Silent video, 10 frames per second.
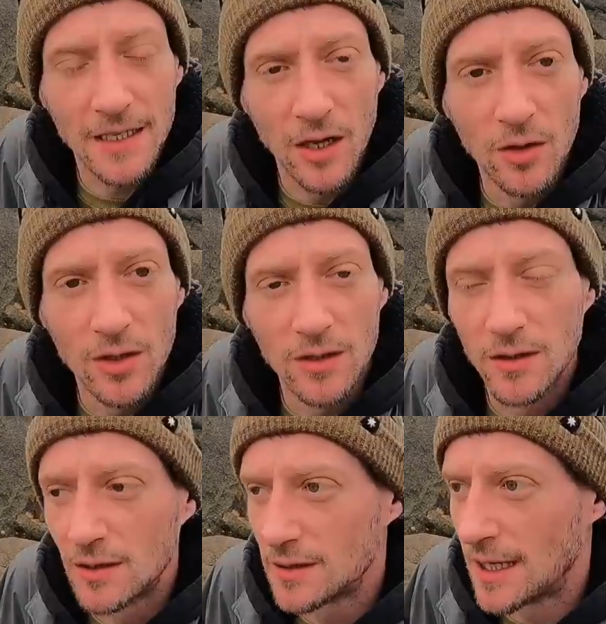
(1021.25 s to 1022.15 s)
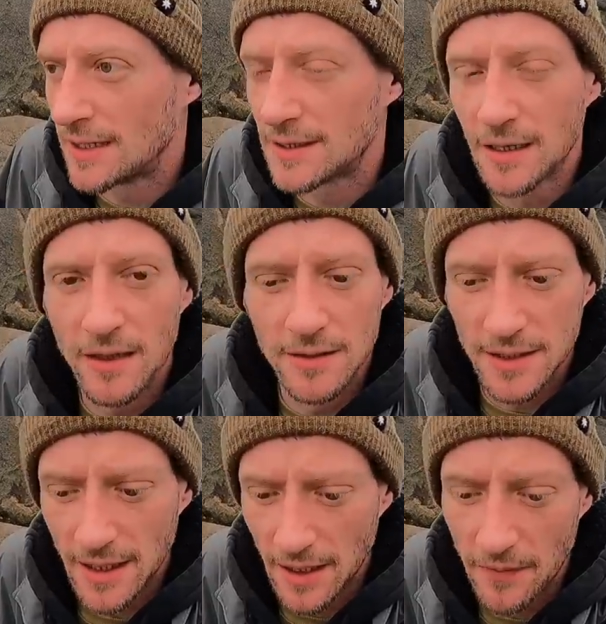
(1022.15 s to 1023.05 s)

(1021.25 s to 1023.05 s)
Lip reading: that are local to Guernsey,